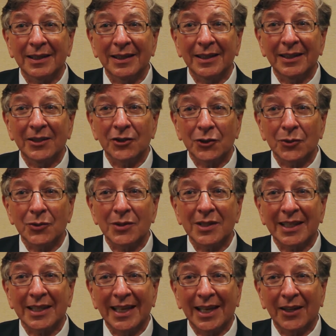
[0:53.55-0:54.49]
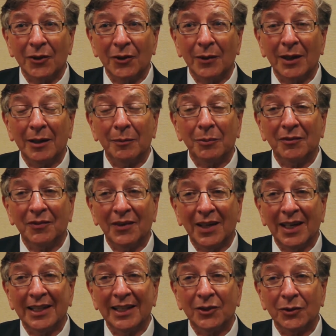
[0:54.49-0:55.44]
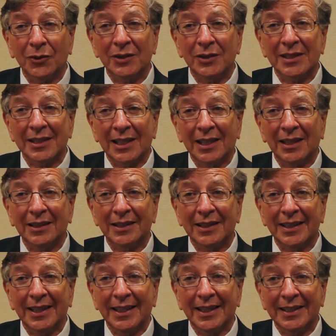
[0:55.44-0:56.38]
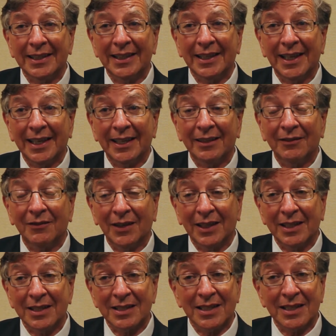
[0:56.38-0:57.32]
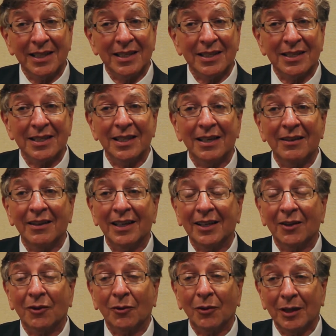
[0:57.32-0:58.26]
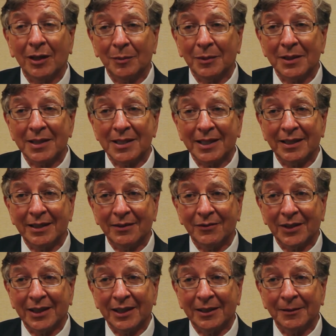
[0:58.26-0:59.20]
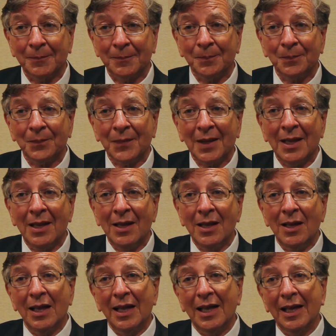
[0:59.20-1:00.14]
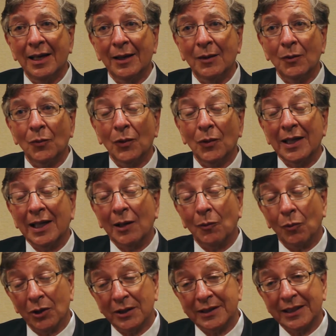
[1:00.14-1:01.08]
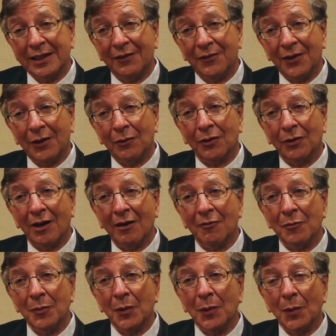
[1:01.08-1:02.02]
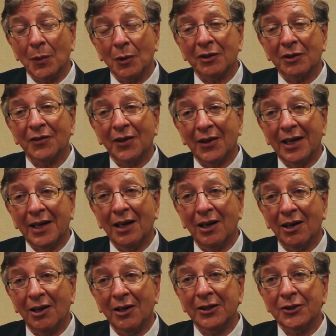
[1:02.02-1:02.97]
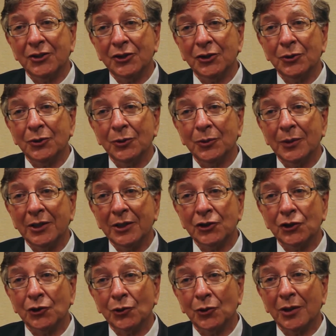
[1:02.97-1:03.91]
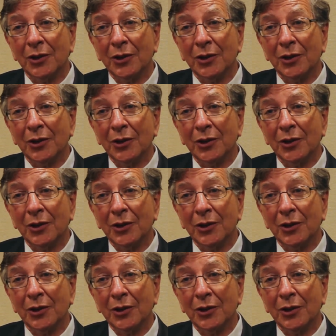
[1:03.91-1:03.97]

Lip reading: issues together and provide good, solid ADA advice is incredibly significant. While I worked at the federal government, we worked very hard to ensure